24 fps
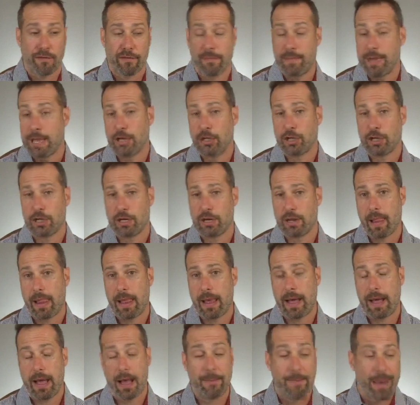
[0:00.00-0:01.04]
information
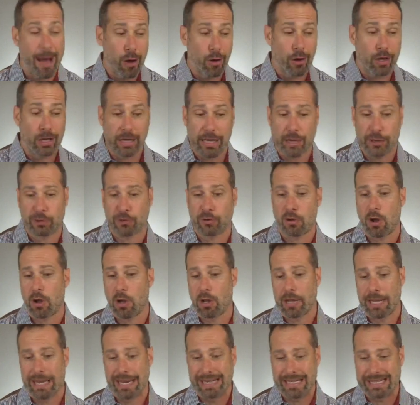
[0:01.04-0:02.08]
uh, about
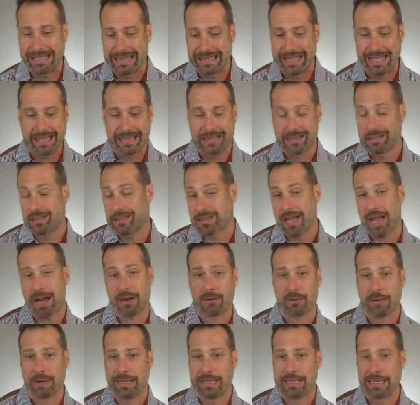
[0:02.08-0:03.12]
cholesterol and its links to
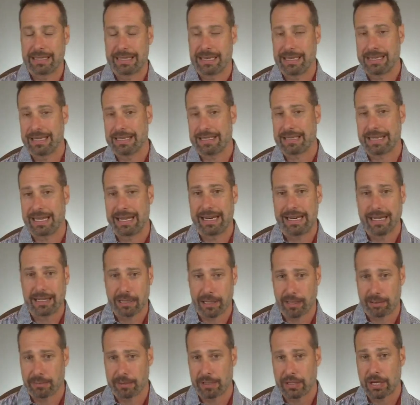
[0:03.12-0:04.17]
thyroid disease and
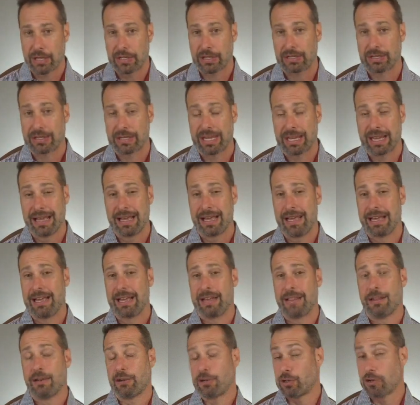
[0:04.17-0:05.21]
insulin resistance,
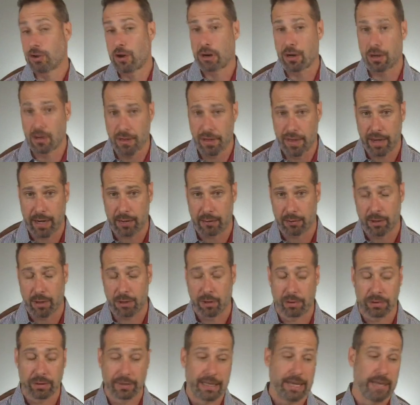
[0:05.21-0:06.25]
there's an article that I
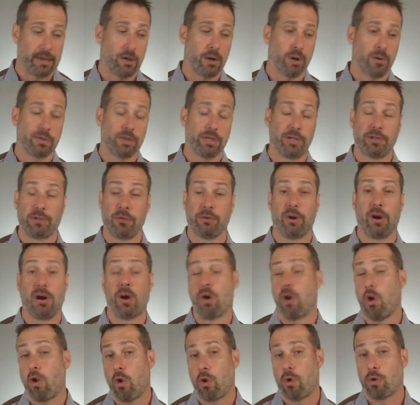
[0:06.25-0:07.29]
wrote that goes into a
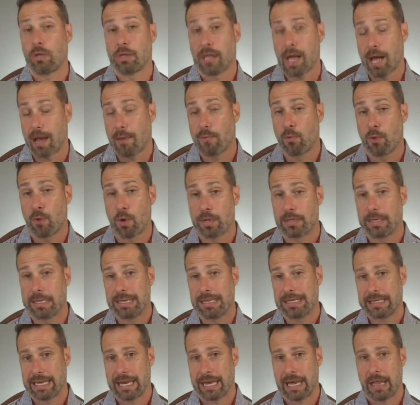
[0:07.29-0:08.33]
whole lot more
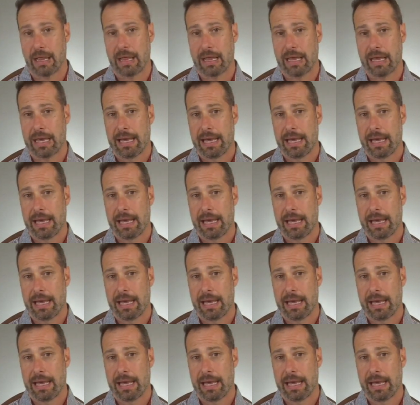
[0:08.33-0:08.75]
detail